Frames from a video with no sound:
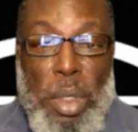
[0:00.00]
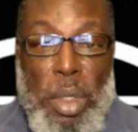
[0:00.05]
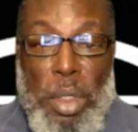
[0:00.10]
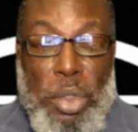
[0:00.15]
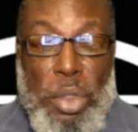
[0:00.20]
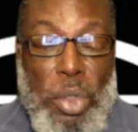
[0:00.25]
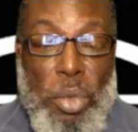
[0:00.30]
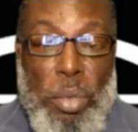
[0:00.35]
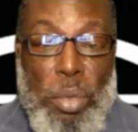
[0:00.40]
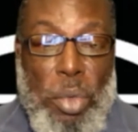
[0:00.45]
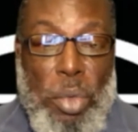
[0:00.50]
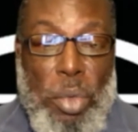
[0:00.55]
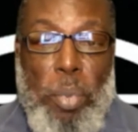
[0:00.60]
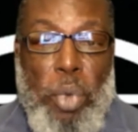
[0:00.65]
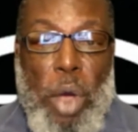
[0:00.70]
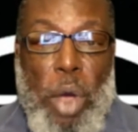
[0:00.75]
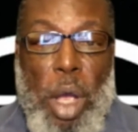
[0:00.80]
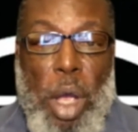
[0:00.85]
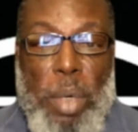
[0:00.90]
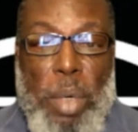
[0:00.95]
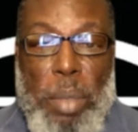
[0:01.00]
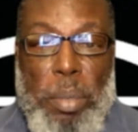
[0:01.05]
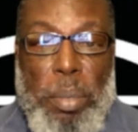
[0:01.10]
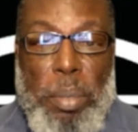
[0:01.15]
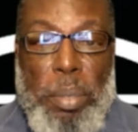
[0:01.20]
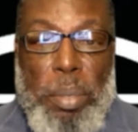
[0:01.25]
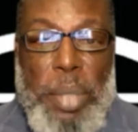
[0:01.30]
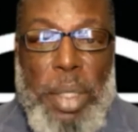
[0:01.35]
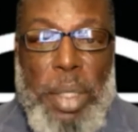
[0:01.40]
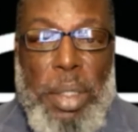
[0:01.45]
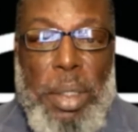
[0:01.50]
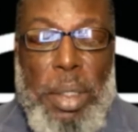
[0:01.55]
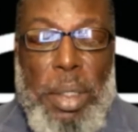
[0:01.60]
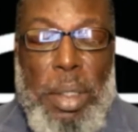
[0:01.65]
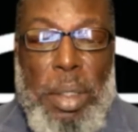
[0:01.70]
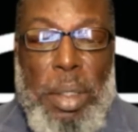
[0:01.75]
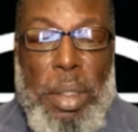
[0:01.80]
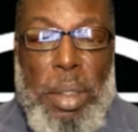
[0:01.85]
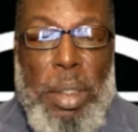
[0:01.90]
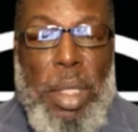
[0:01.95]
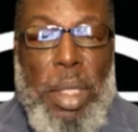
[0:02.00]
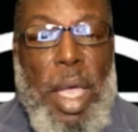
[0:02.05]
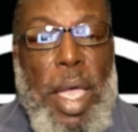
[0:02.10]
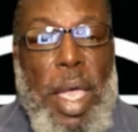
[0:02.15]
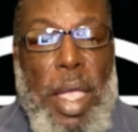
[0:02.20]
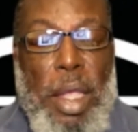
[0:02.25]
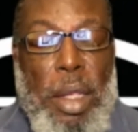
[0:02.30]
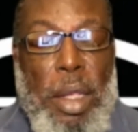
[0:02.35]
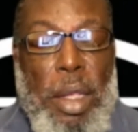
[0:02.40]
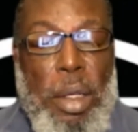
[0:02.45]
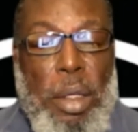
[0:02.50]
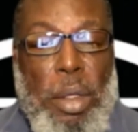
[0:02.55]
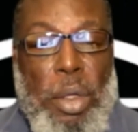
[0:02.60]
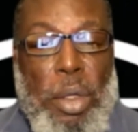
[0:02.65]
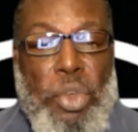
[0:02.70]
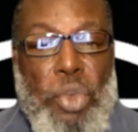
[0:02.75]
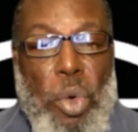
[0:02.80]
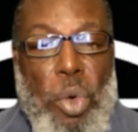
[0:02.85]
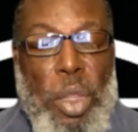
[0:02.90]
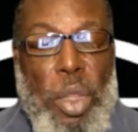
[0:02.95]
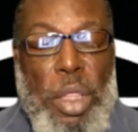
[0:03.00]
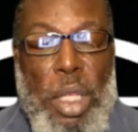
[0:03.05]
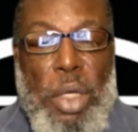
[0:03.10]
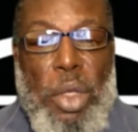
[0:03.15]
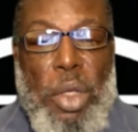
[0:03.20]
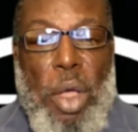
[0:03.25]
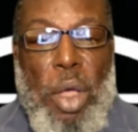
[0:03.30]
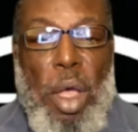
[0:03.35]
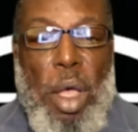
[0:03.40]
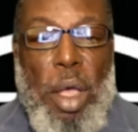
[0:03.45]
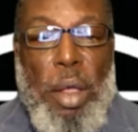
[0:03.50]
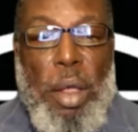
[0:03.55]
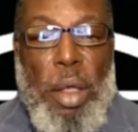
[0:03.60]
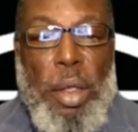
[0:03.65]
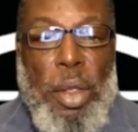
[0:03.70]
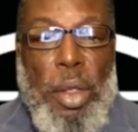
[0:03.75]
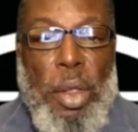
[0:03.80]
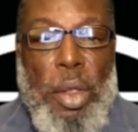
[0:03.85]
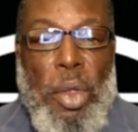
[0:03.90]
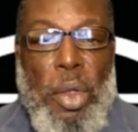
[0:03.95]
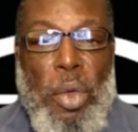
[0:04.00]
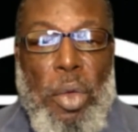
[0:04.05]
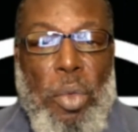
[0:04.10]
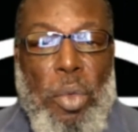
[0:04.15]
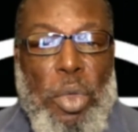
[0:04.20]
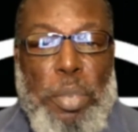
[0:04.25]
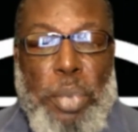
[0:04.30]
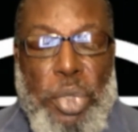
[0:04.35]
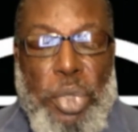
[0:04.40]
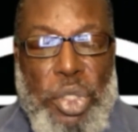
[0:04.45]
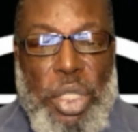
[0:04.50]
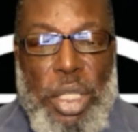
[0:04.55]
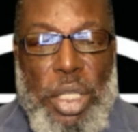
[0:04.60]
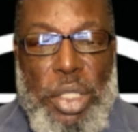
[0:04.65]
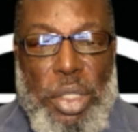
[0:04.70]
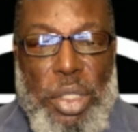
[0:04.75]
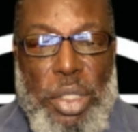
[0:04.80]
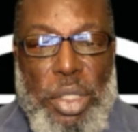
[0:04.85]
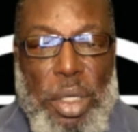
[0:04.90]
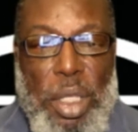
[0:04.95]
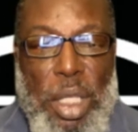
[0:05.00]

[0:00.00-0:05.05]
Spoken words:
So no problem, but the guy controlling the dog was persistent.